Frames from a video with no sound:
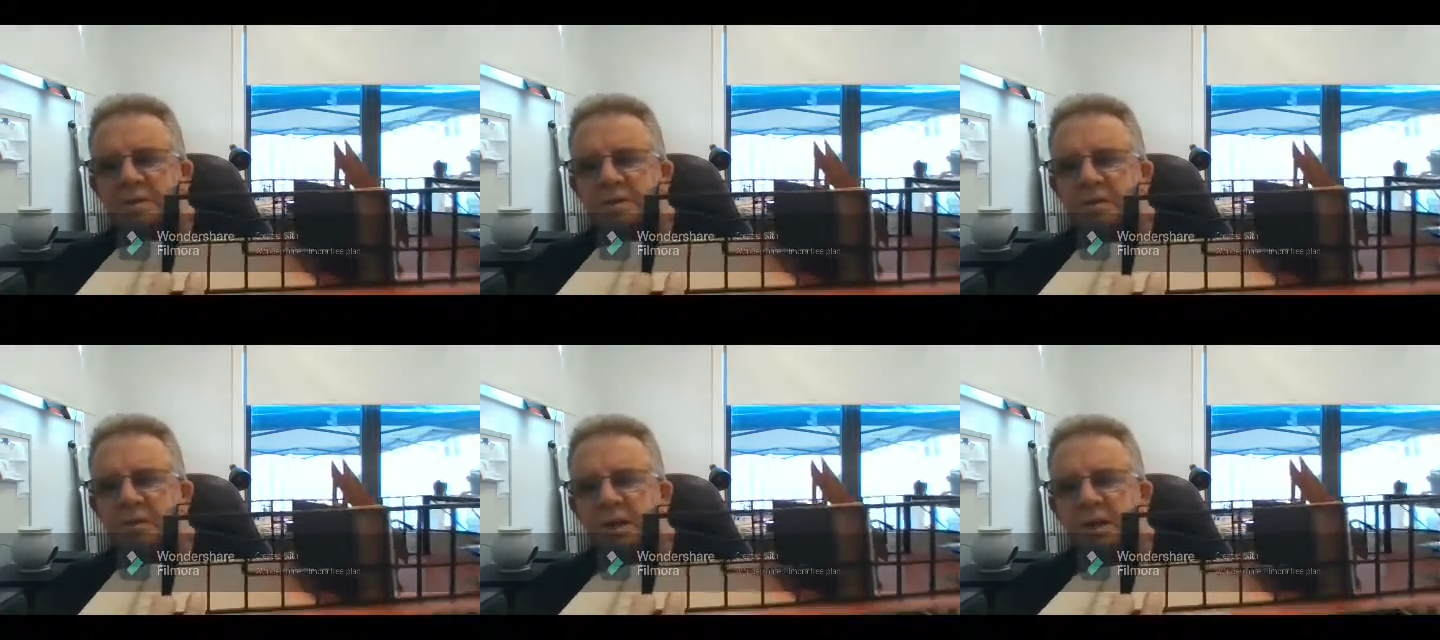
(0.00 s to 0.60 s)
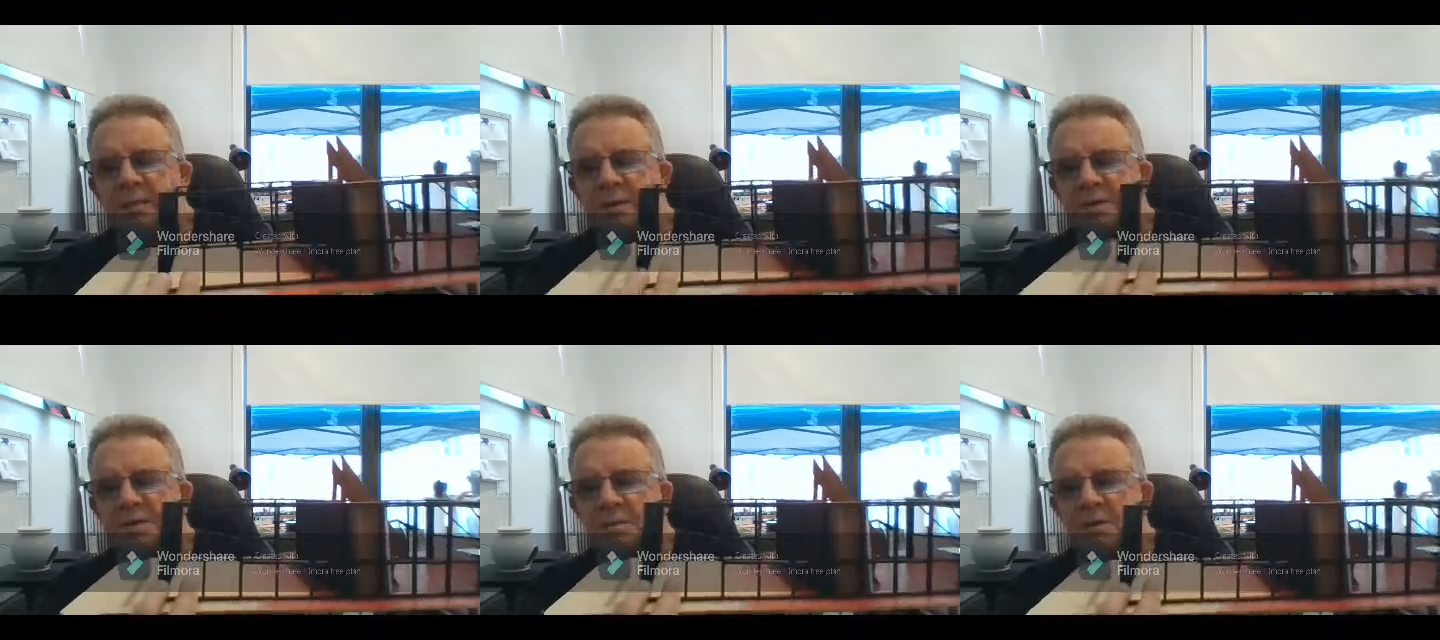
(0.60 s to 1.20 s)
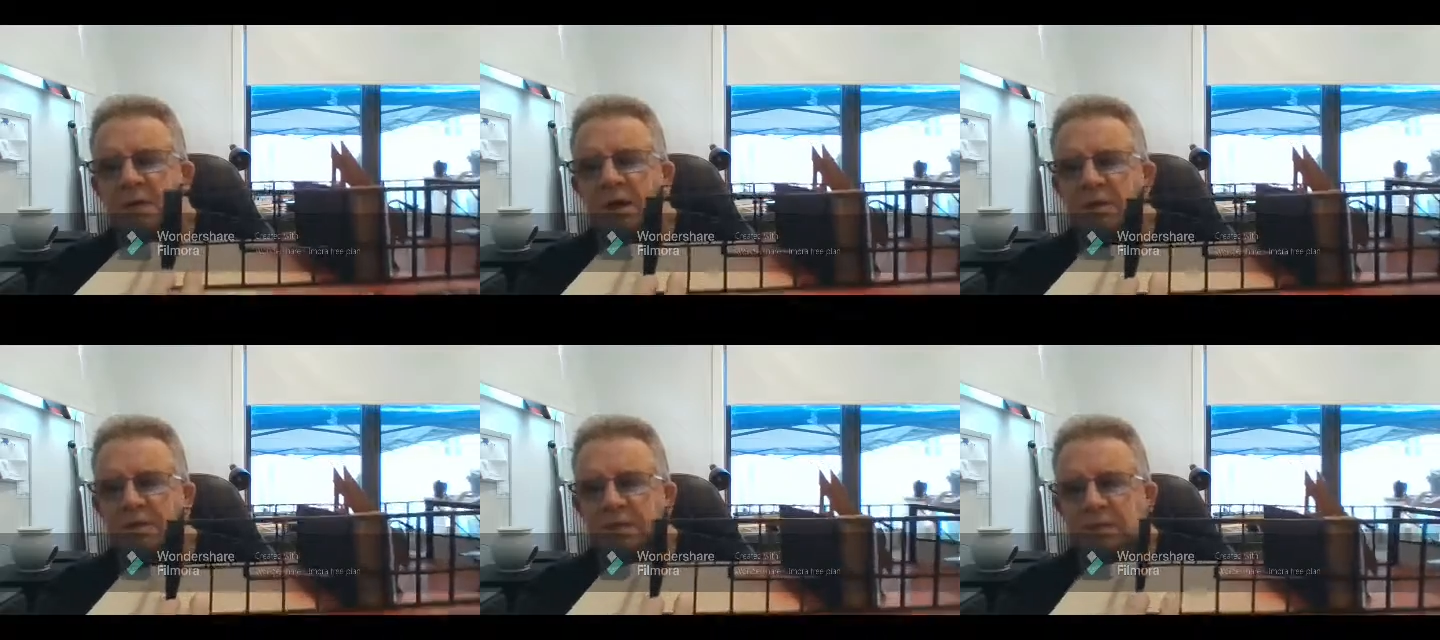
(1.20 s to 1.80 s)
through here because I'm not going
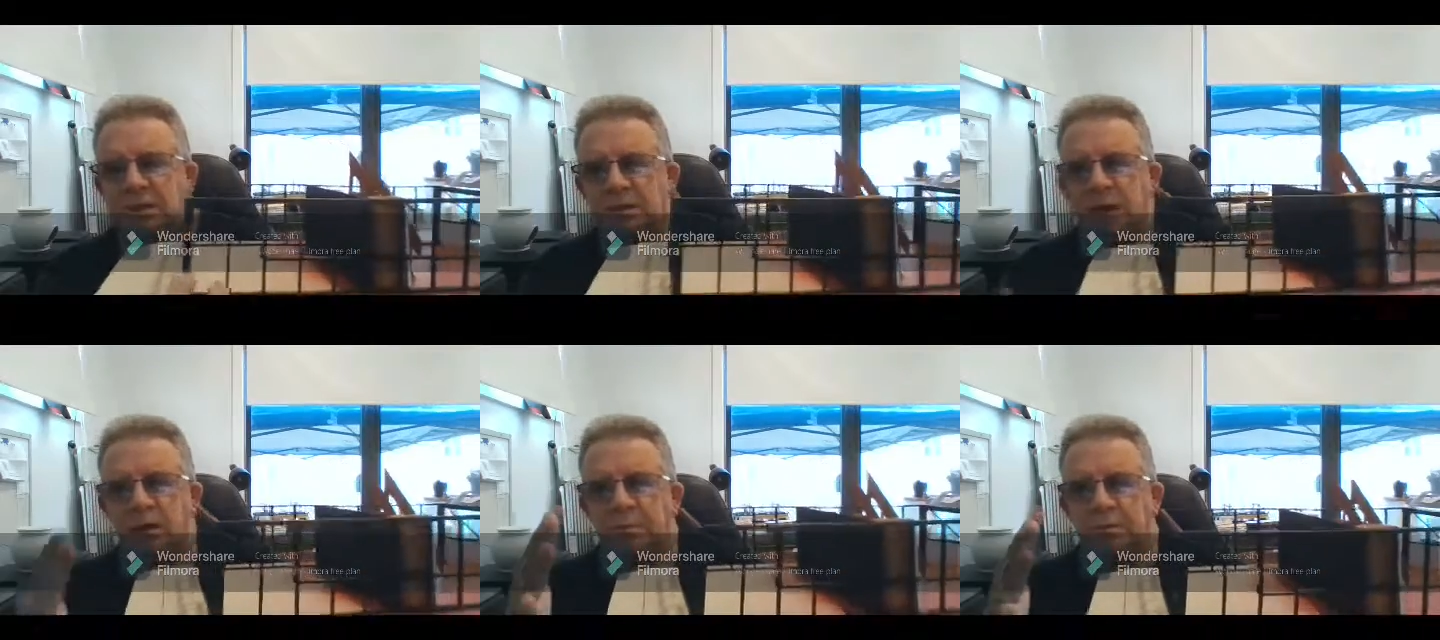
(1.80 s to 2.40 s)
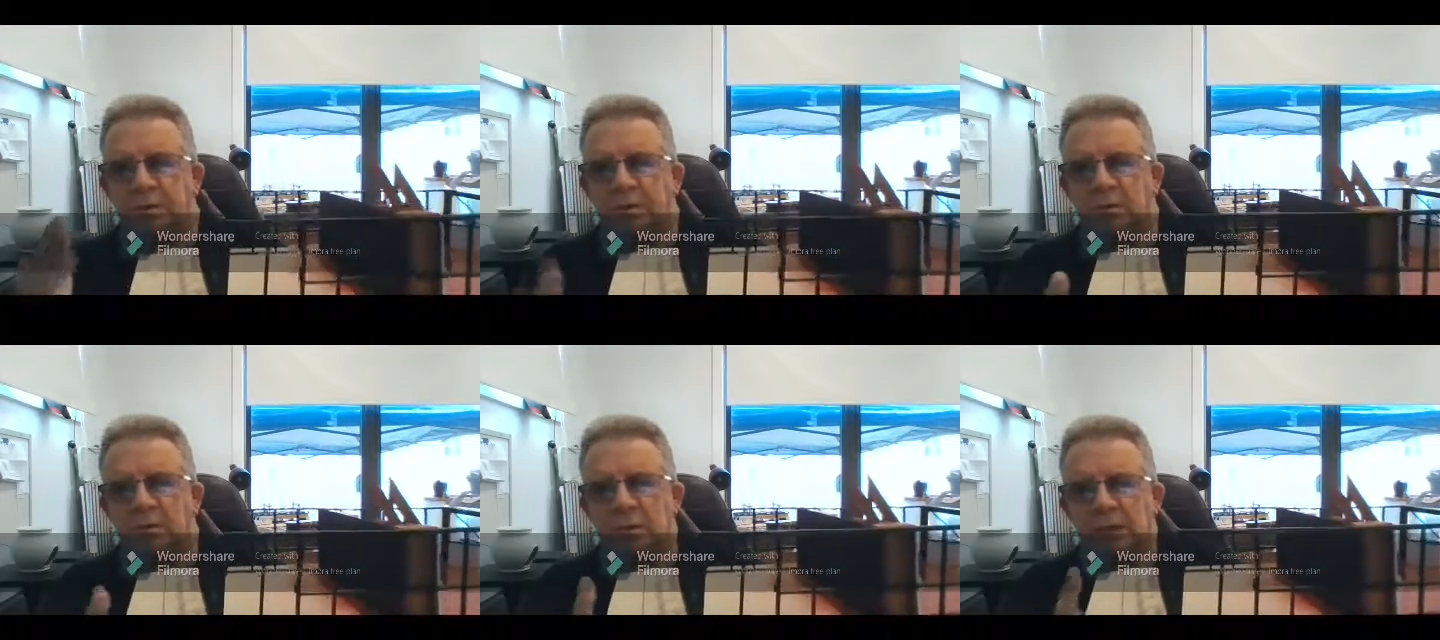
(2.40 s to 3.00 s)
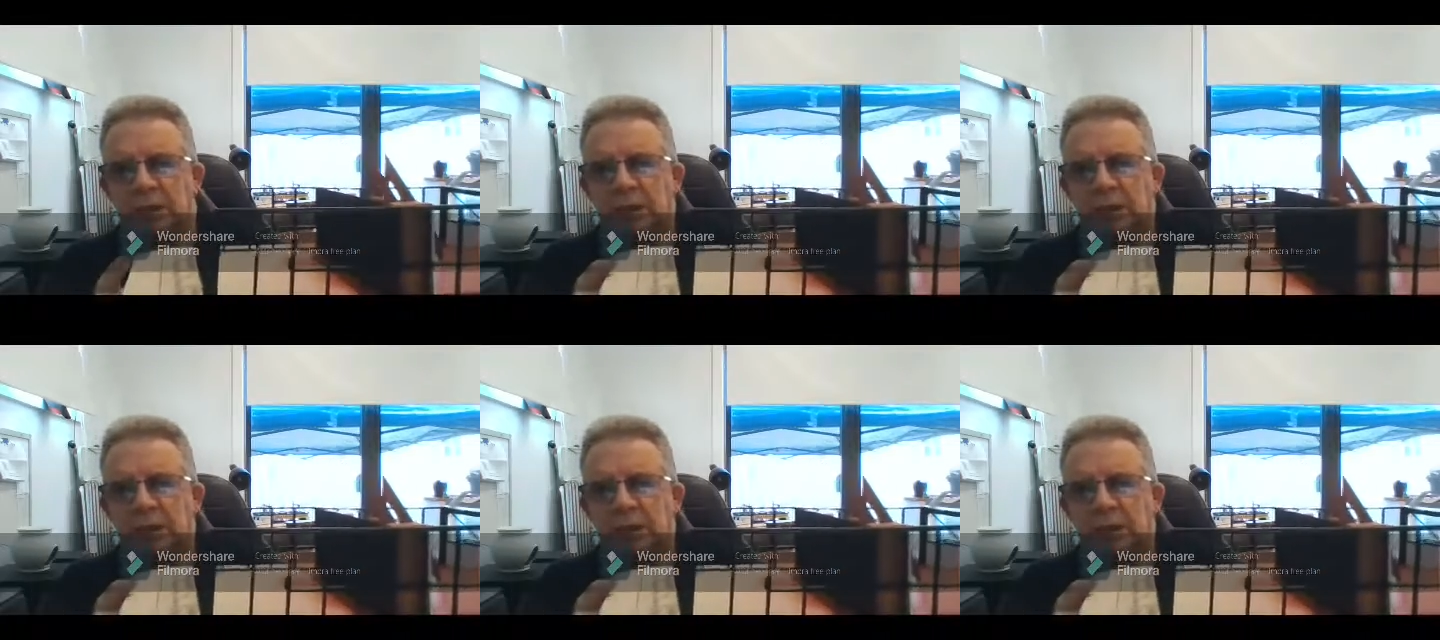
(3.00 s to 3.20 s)
to have that open at all